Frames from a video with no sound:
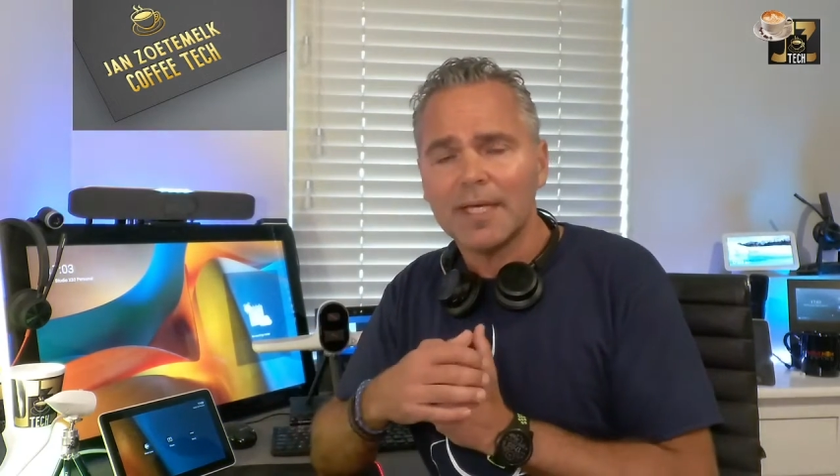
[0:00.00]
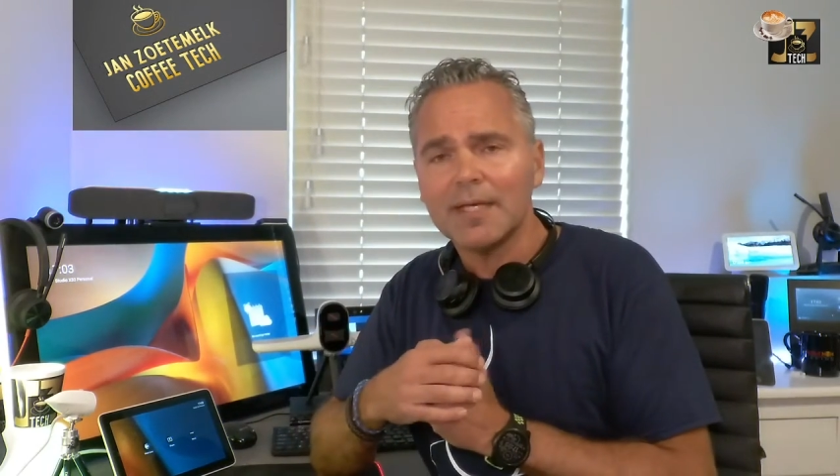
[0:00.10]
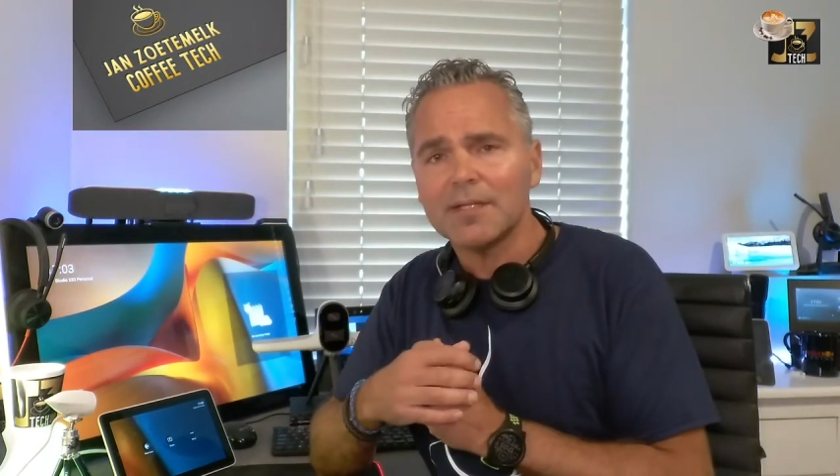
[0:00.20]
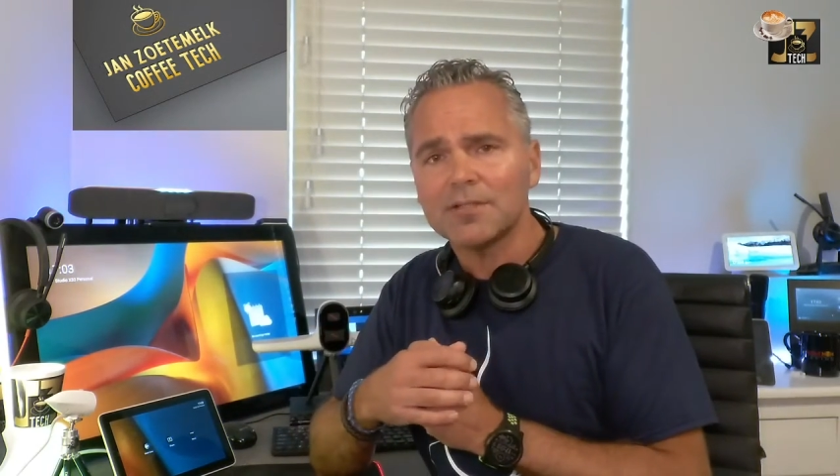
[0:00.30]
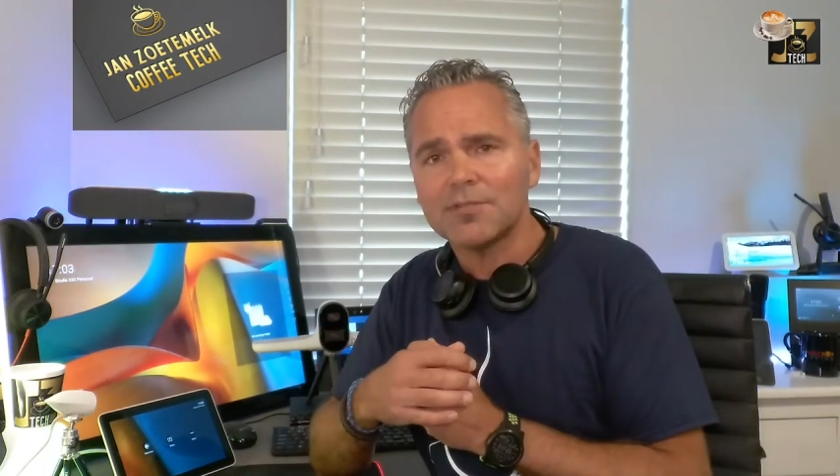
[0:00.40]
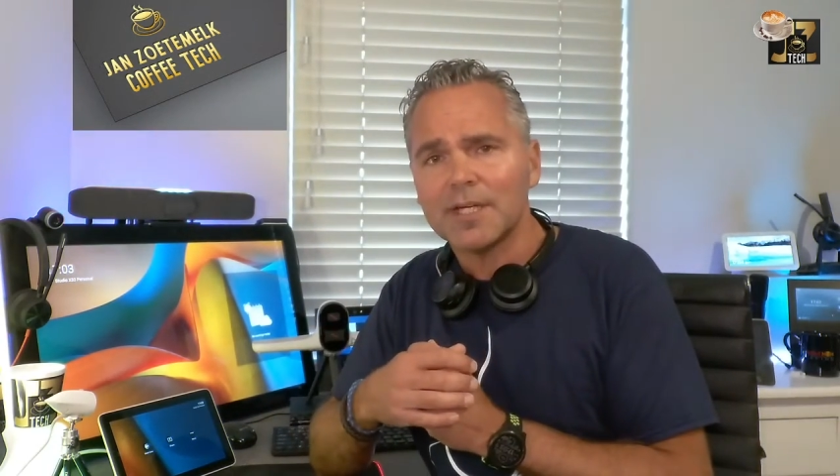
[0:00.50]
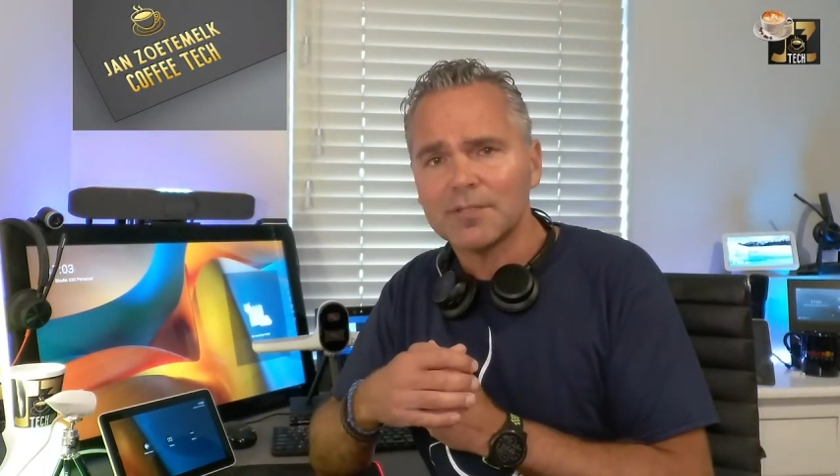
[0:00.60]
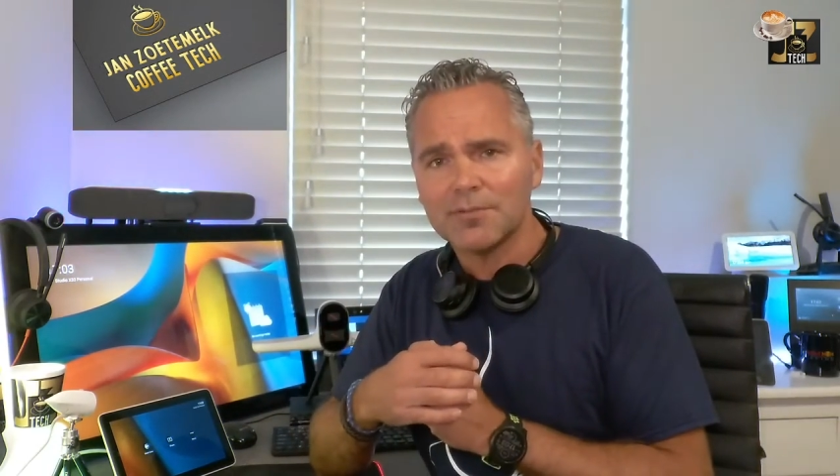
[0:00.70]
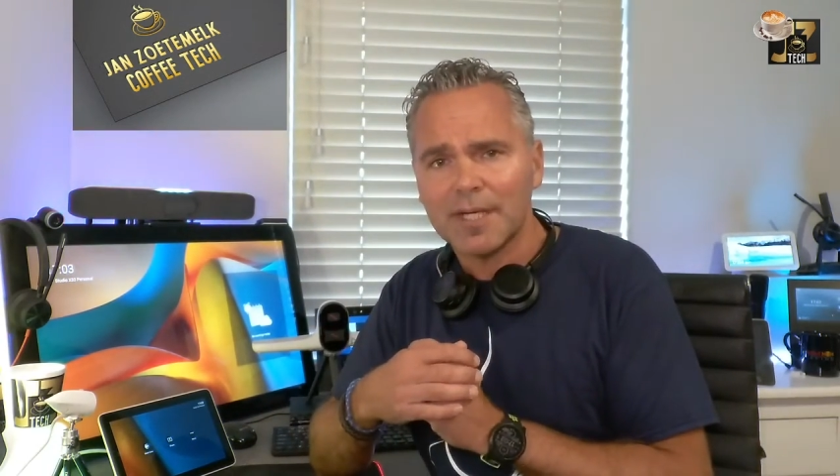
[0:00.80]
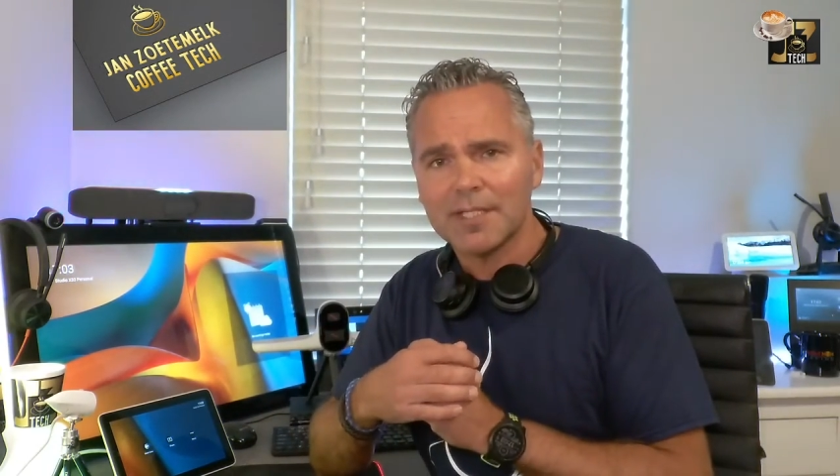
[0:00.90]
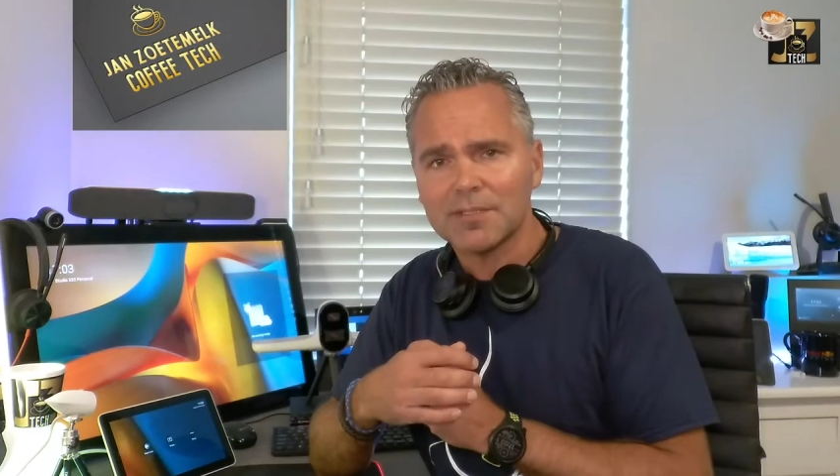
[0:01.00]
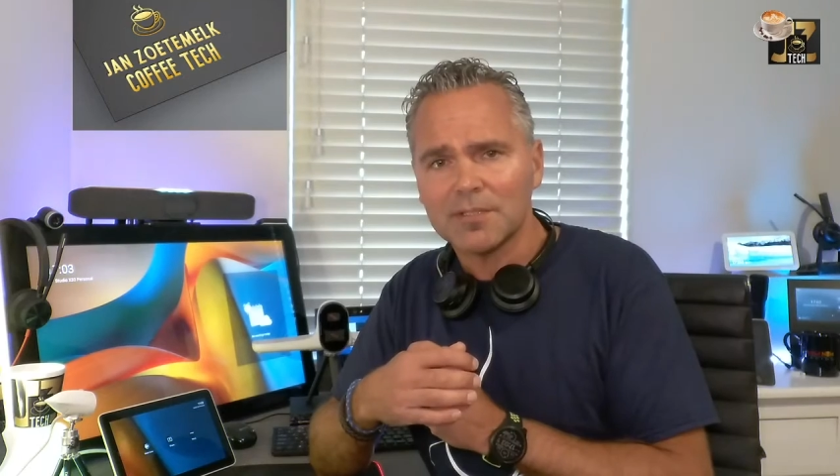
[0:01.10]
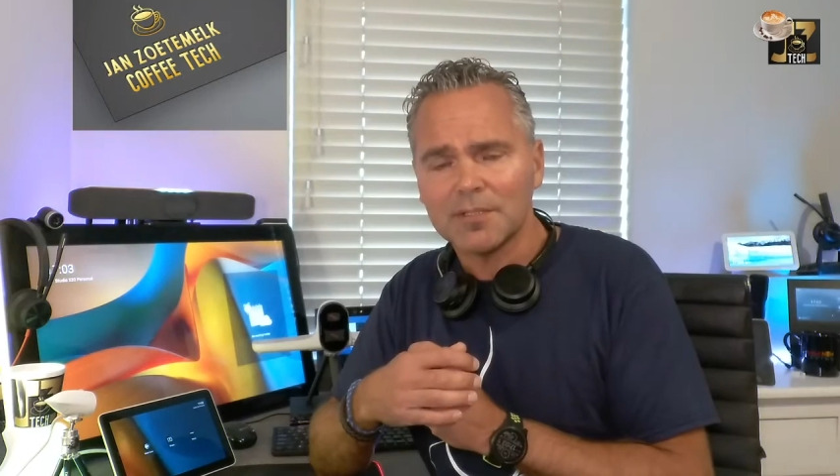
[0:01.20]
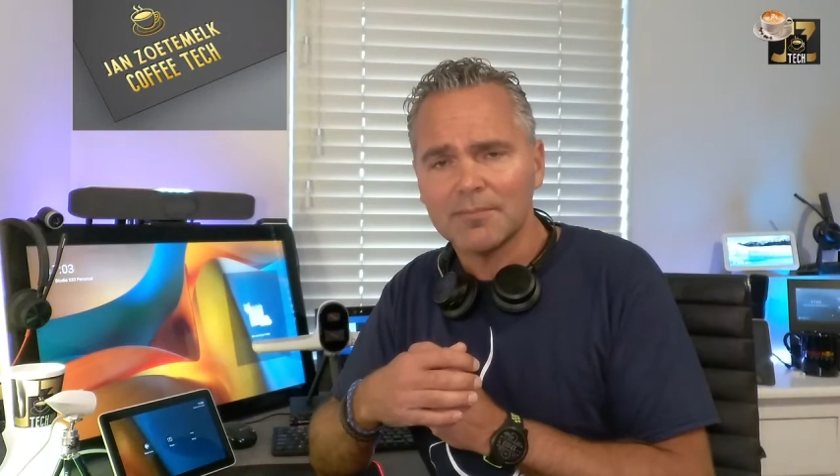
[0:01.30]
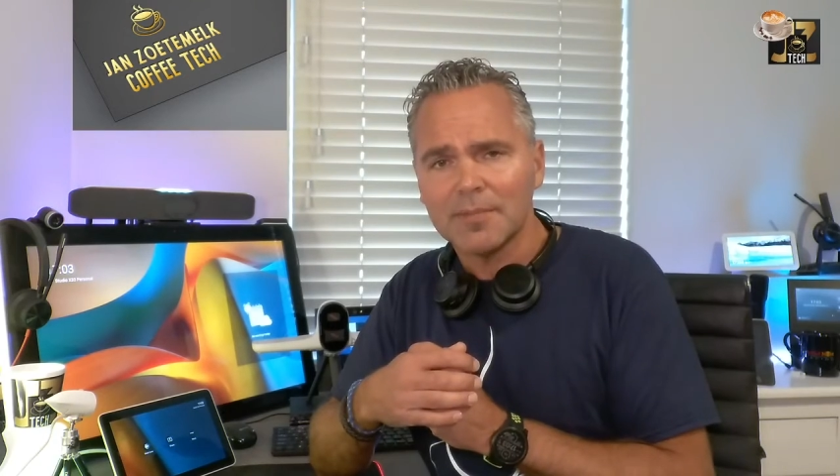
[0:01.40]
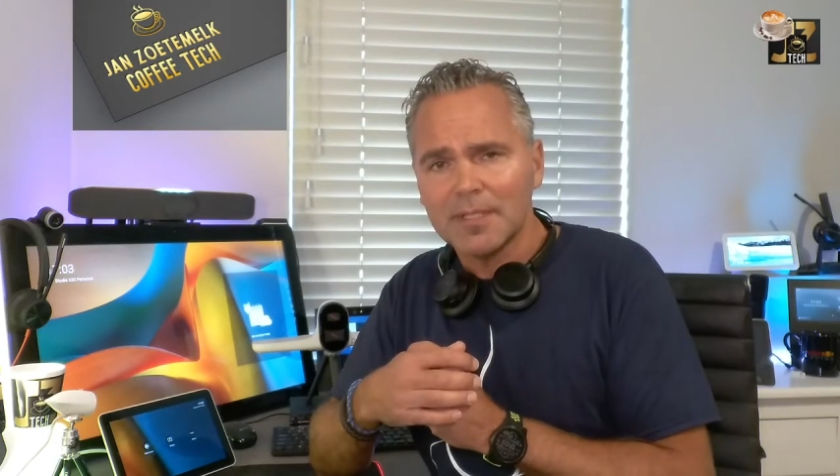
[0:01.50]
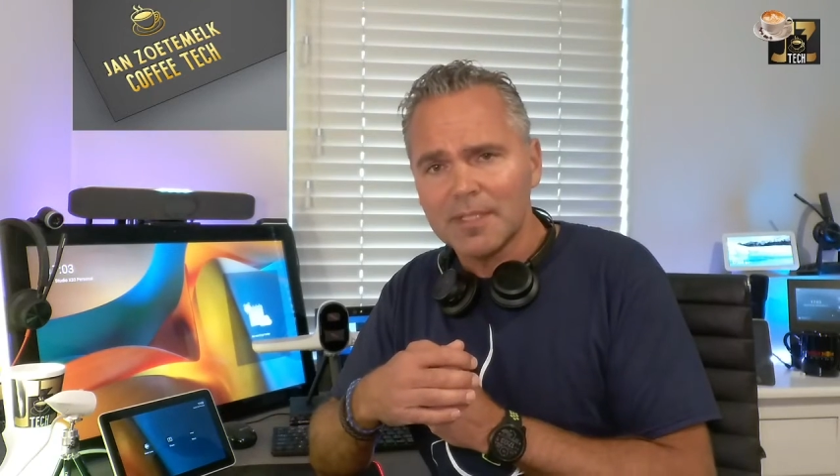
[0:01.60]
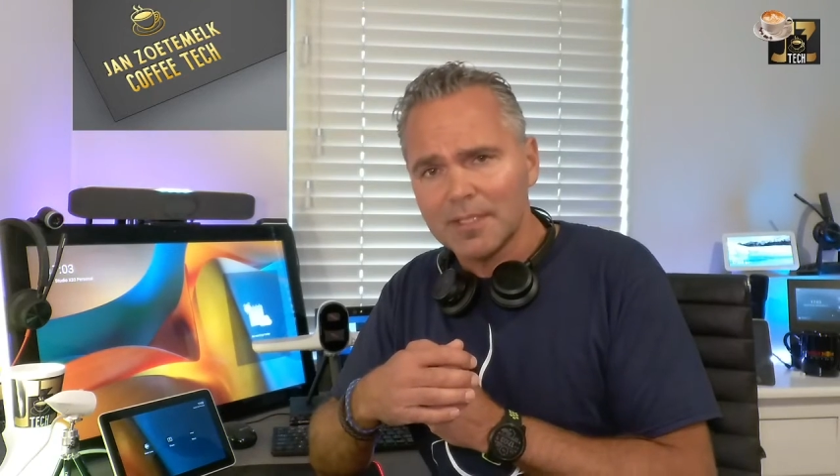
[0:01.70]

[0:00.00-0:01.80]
and I'll try to answer them